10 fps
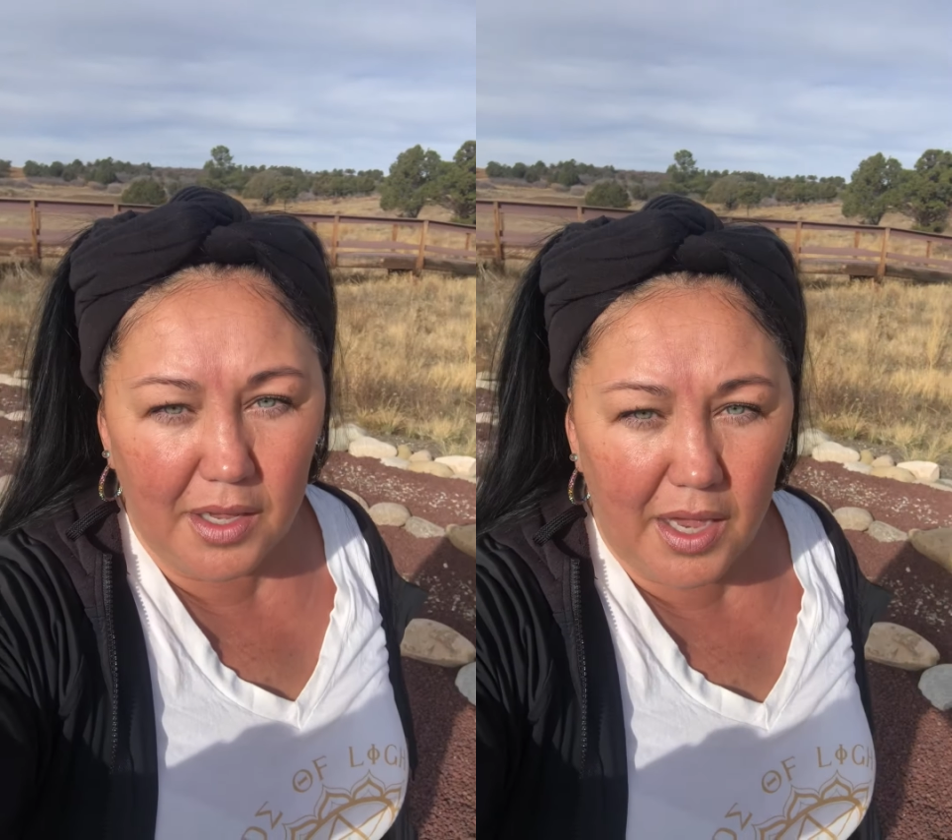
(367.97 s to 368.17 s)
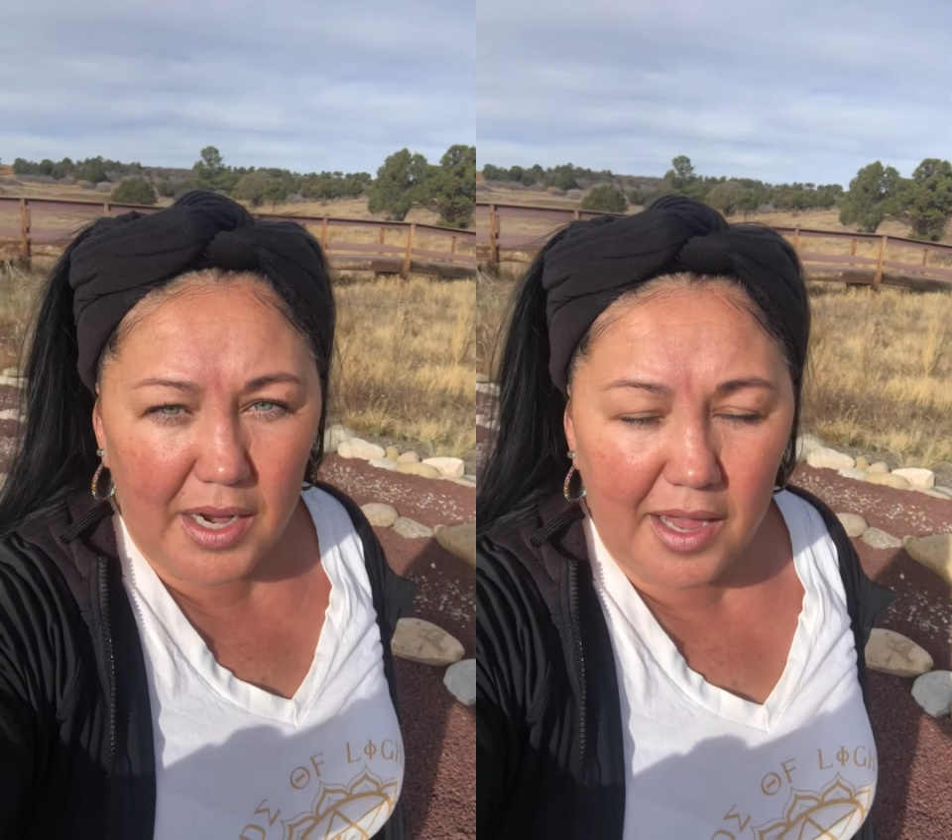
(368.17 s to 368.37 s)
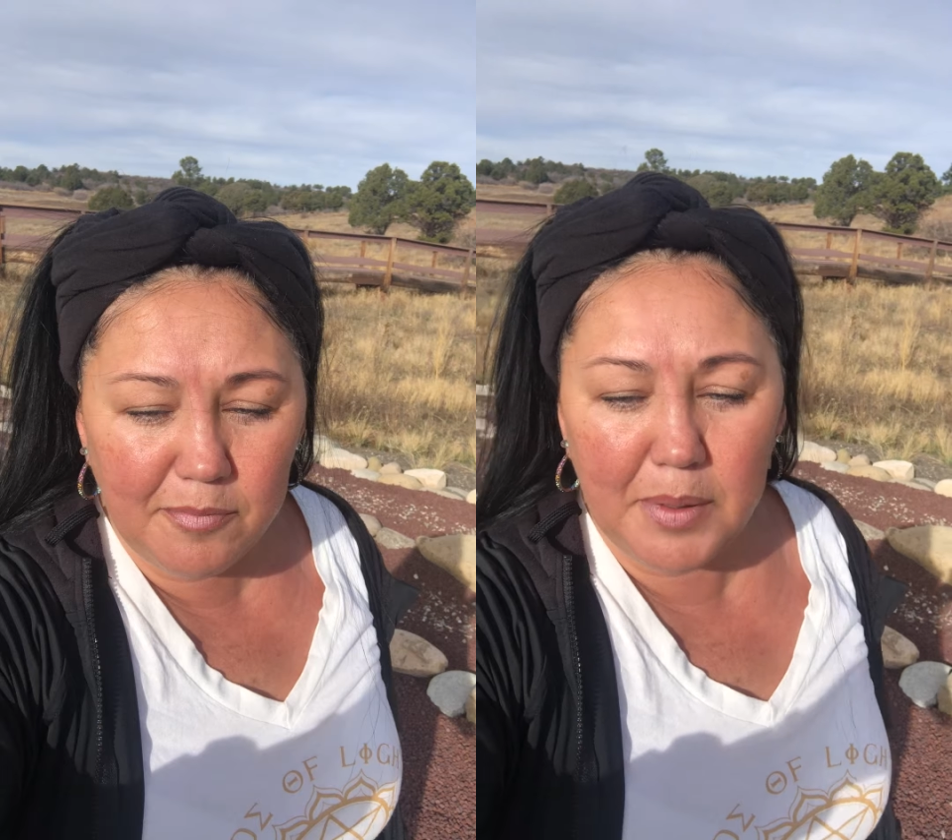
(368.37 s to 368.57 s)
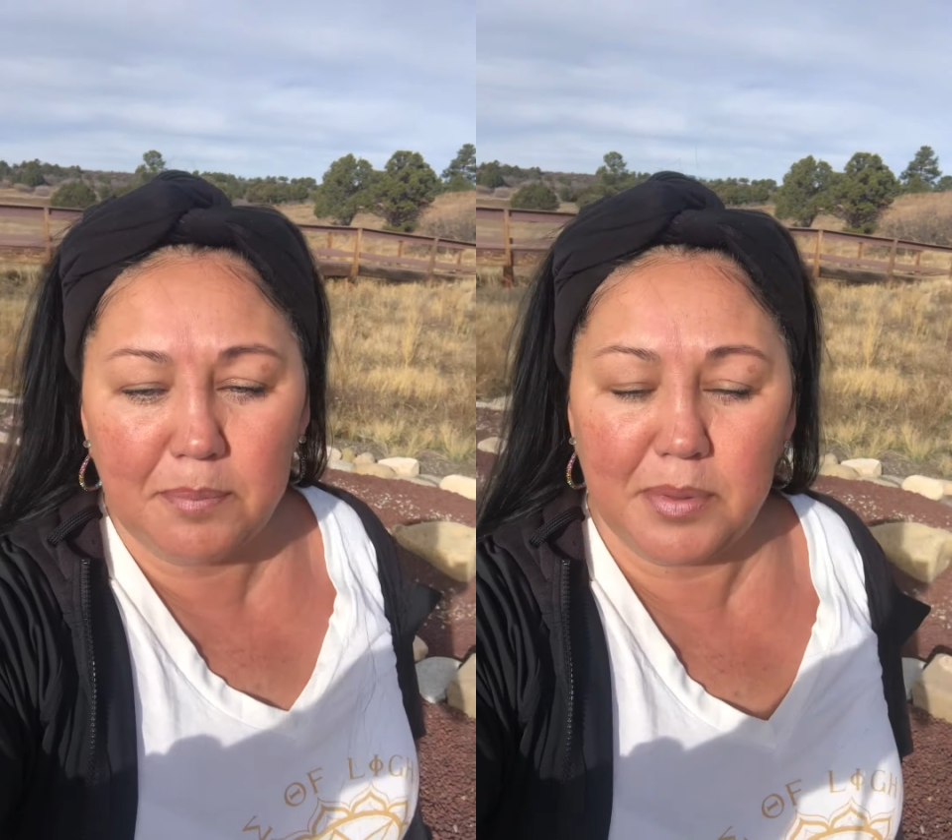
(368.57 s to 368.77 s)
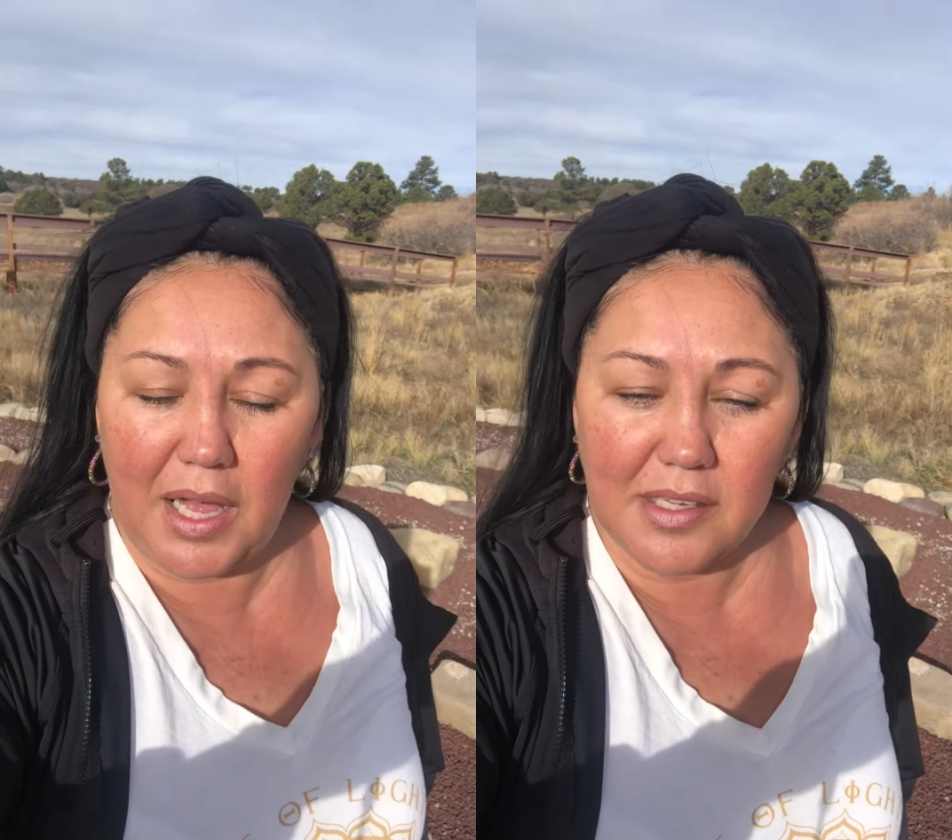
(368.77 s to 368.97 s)
and I have been
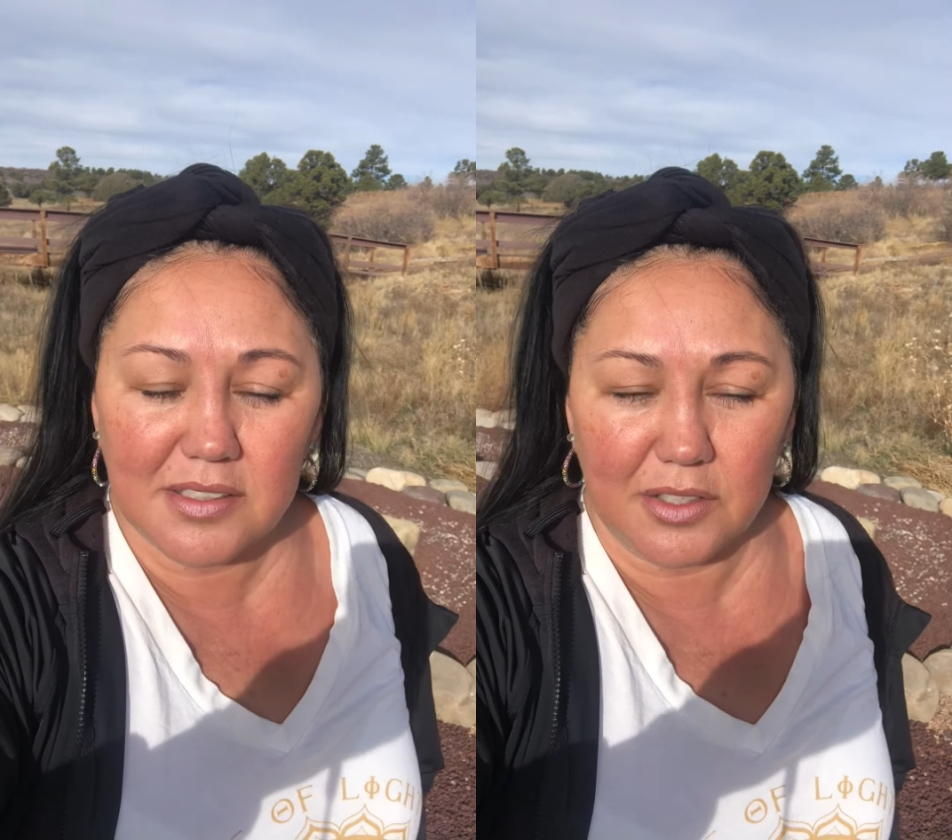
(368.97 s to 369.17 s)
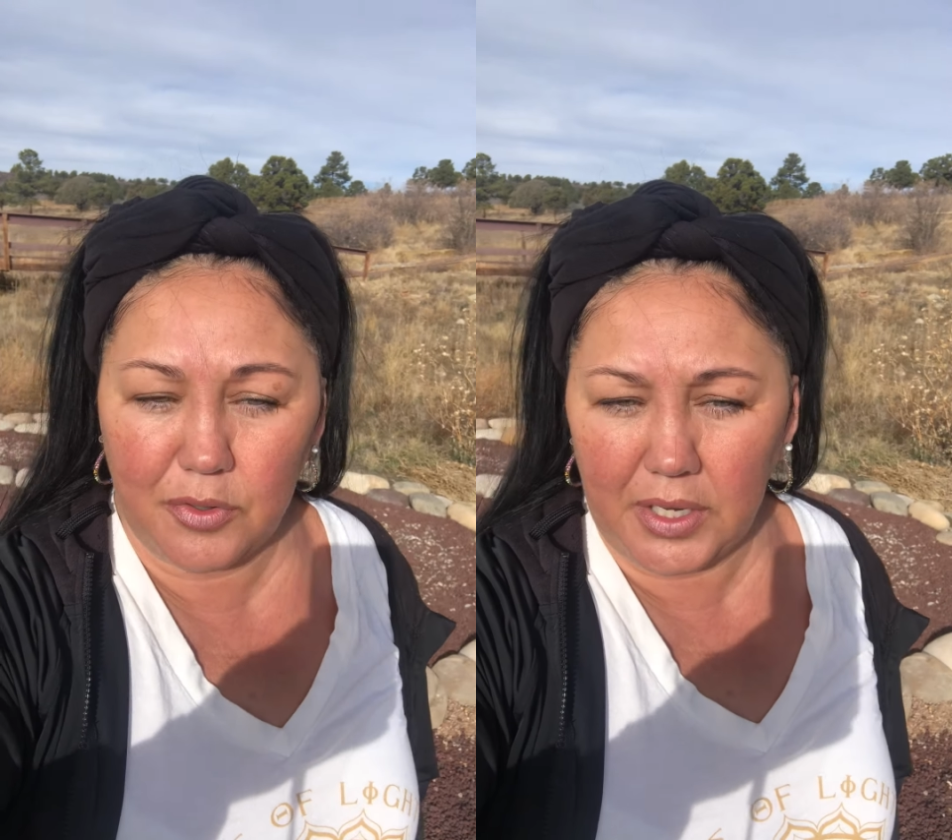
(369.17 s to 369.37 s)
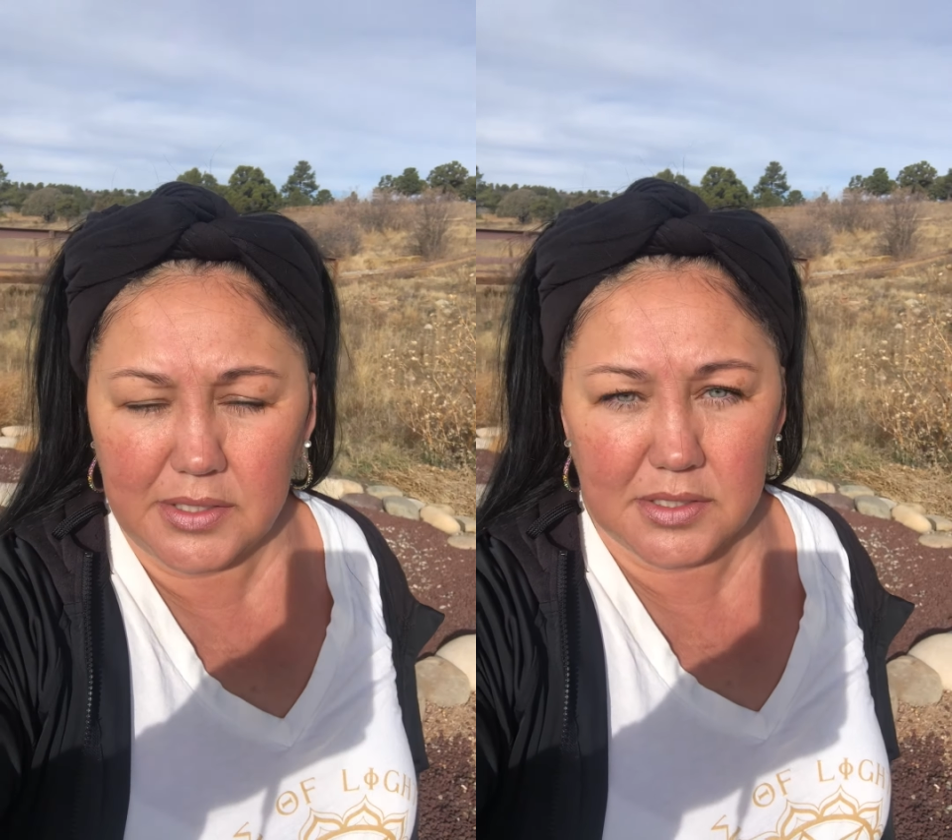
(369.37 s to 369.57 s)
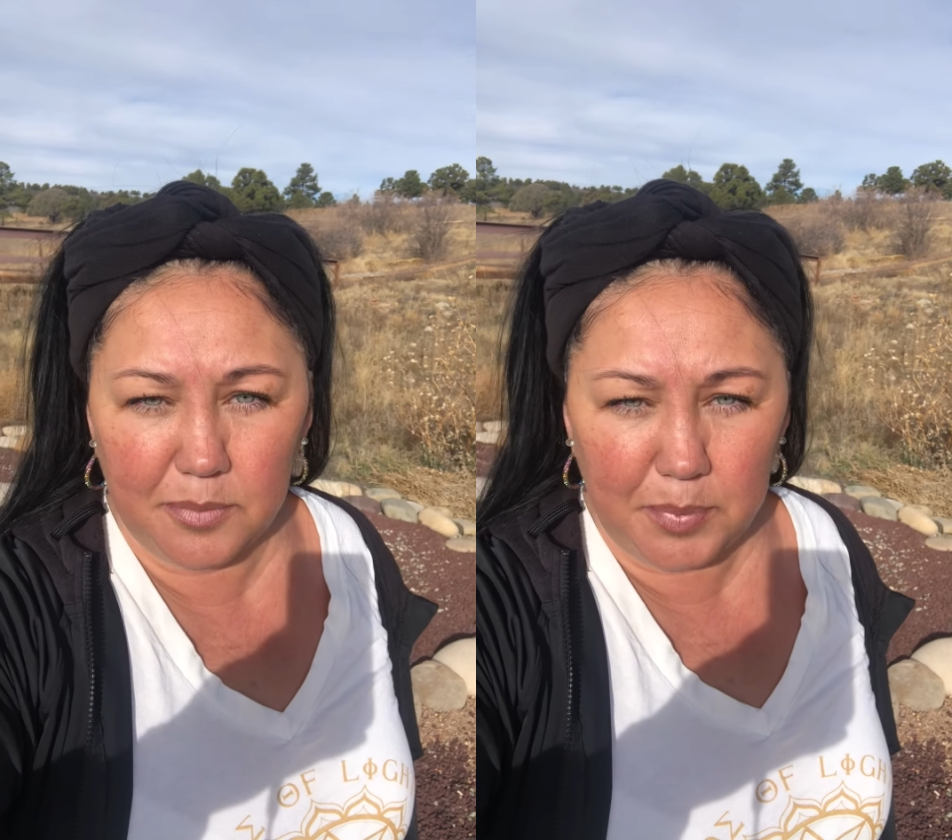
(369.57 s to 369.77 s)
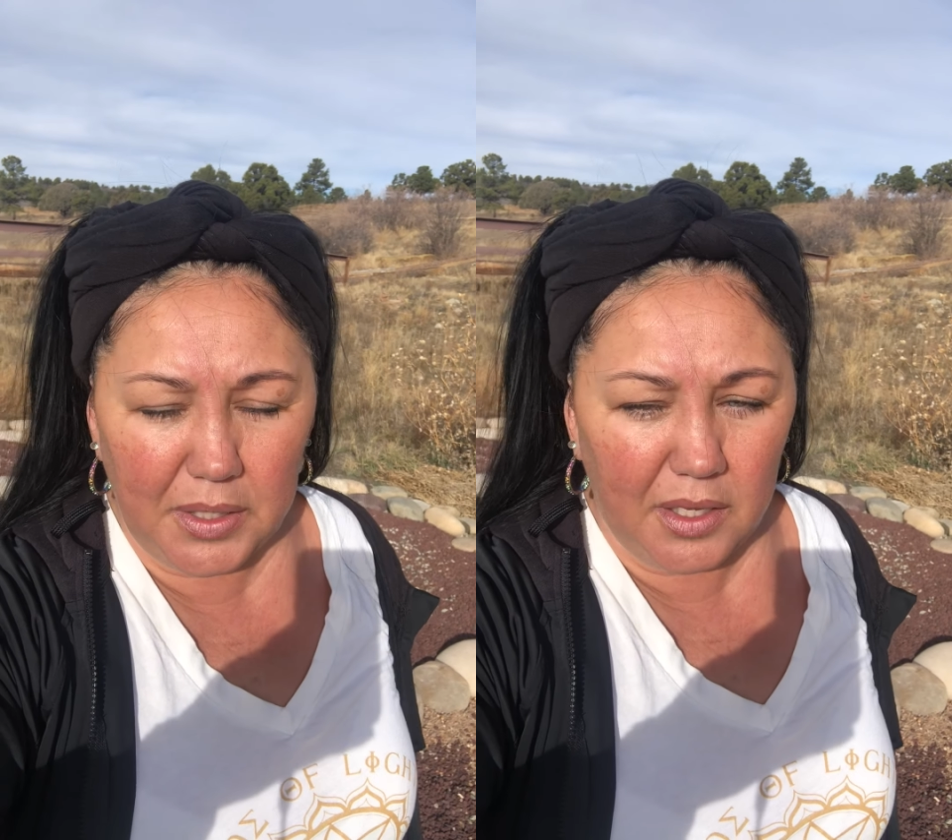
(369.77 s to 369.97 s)
blessed and graced
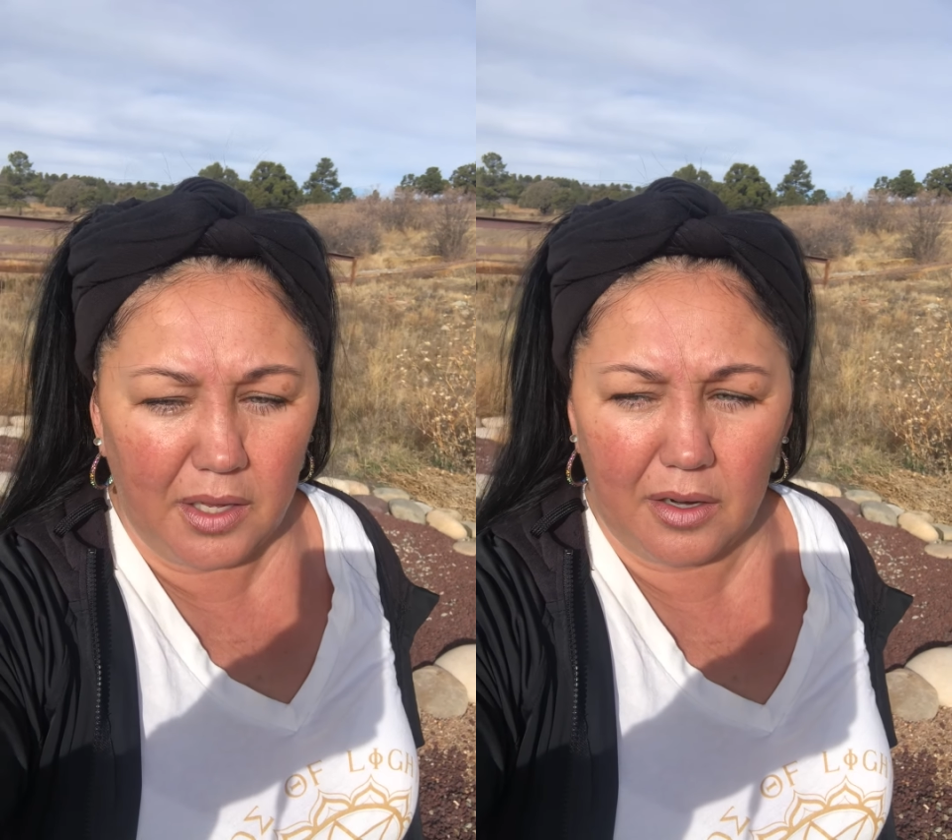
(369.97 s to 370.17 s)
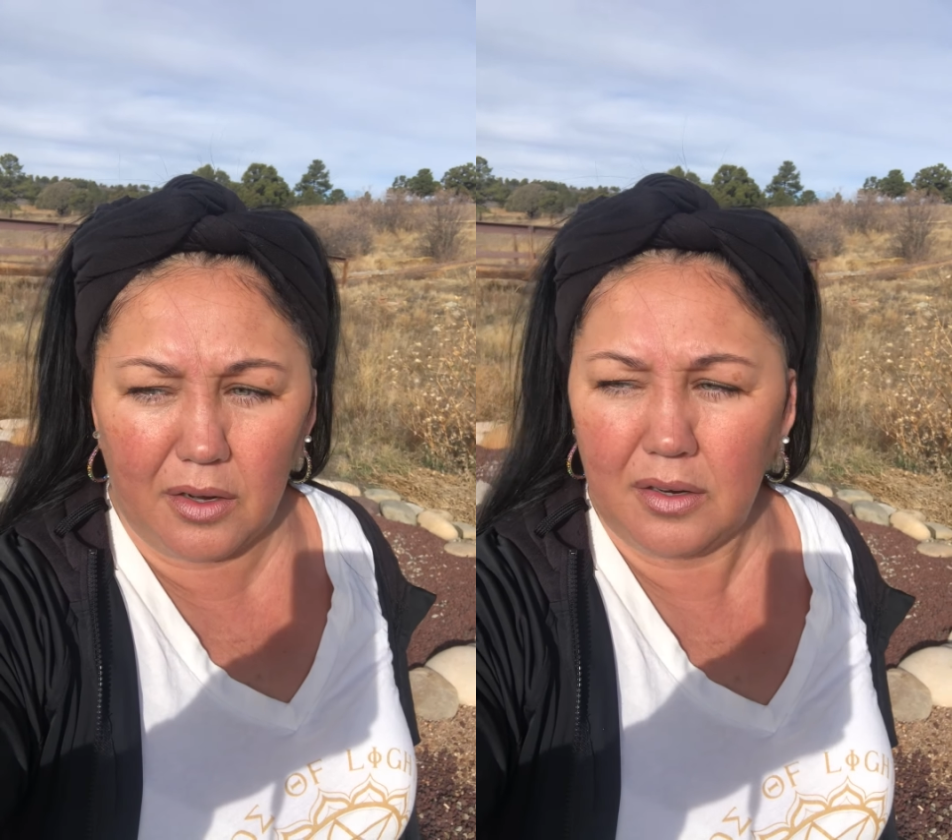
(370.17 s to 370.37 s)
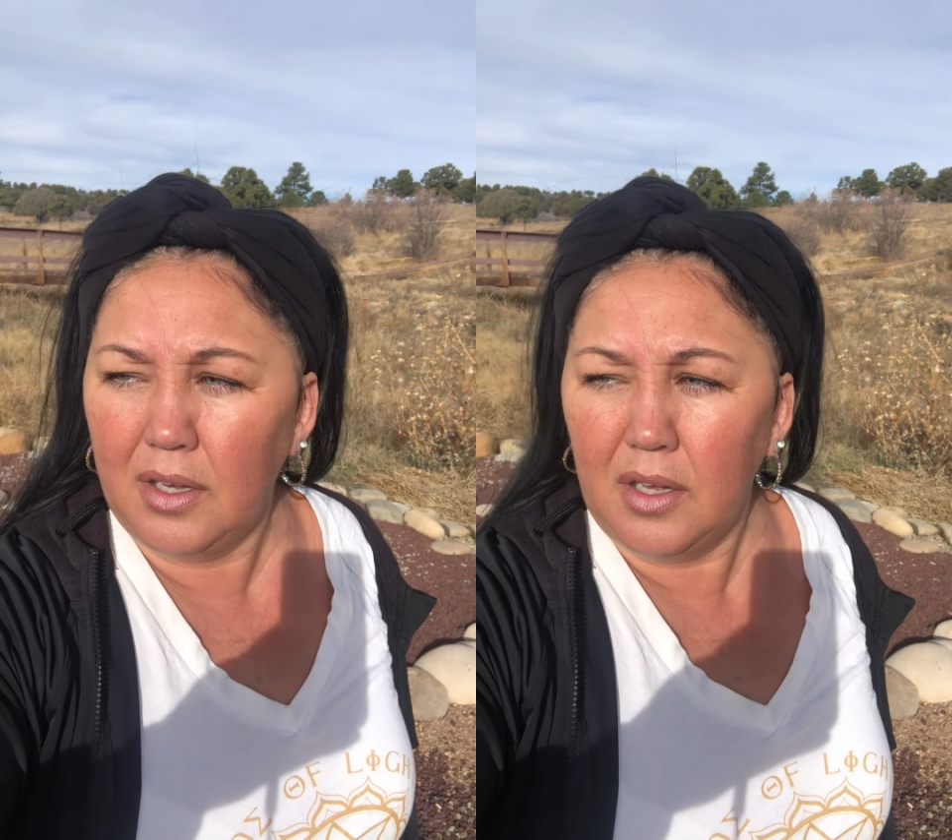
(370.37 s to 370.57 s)
to be here.